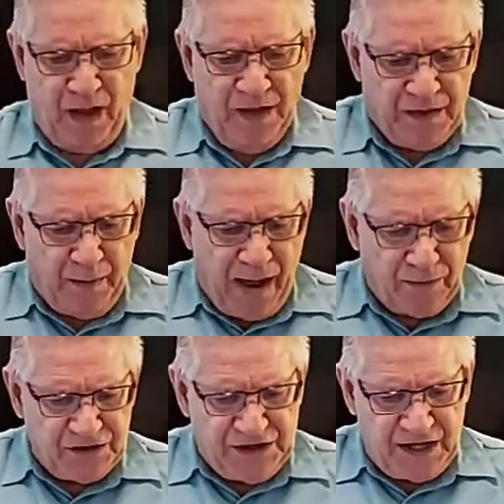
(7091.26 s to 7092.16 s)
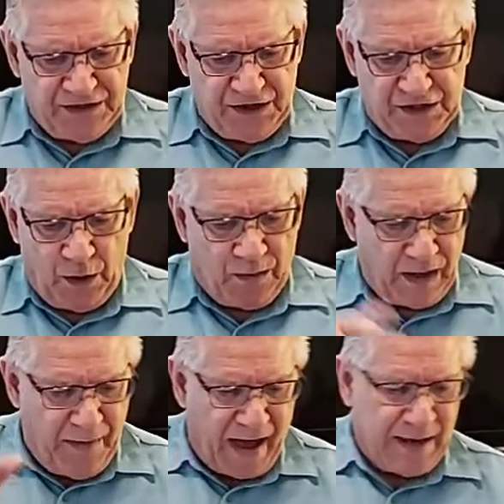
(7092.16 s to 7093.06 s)
The Bible says this here. We're going to
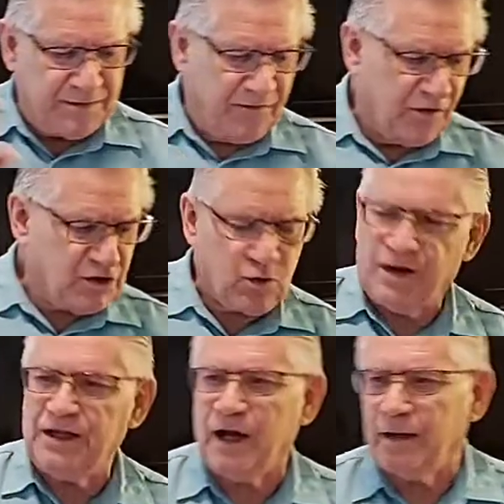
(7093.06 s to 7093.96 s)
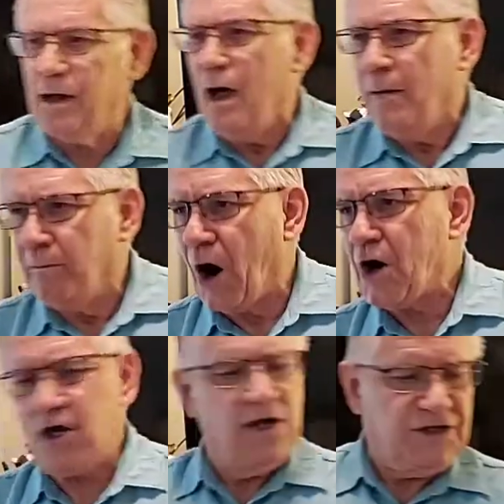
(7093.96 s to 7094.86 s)
back up to verse 29. Mark
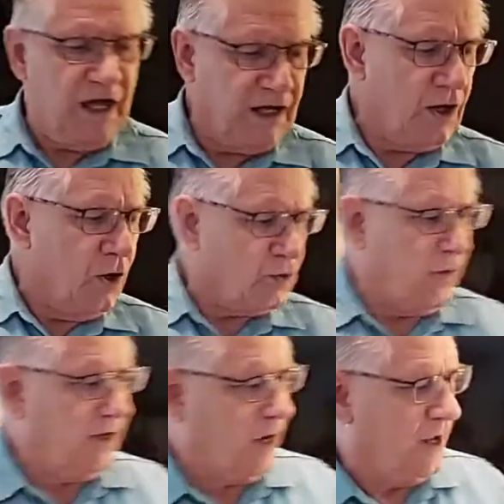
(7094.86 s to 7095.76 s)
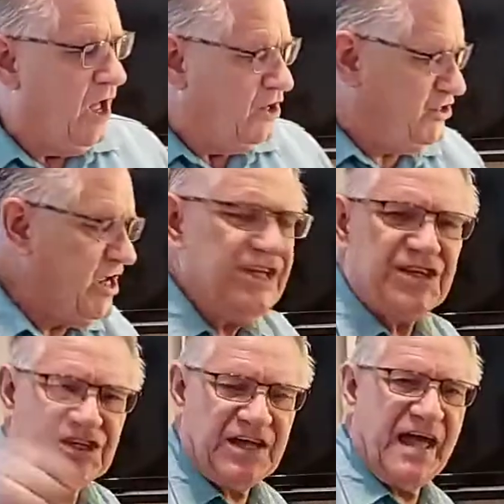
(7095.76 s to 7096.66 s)
10, 29.
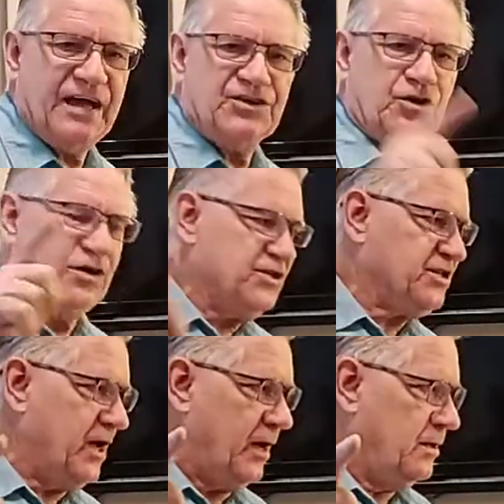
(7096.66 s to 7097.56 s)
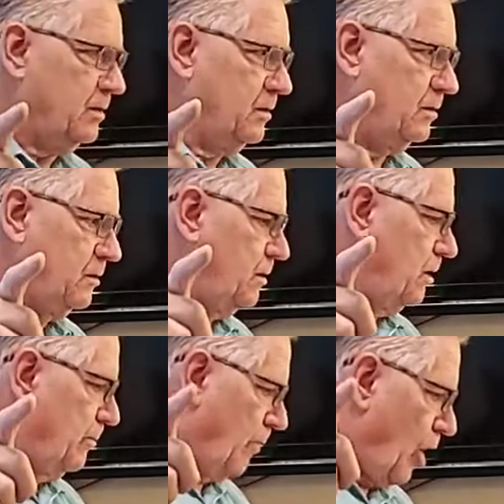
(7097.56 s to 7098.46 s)
Jesus answered and said,
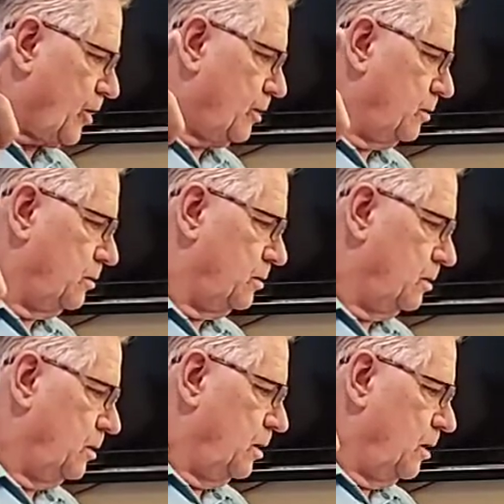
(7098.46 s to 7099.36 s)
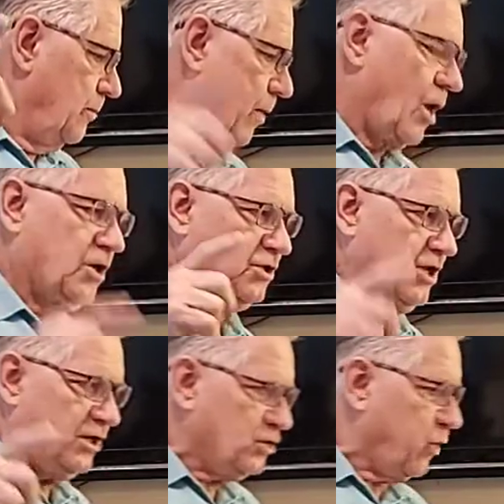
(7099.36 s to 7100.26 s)
Mark
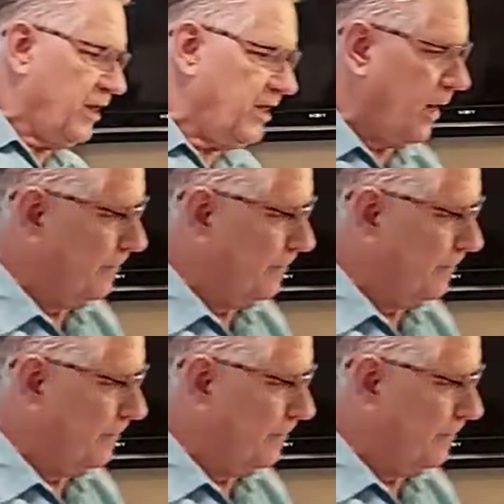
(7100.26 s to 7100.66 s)
10, 29.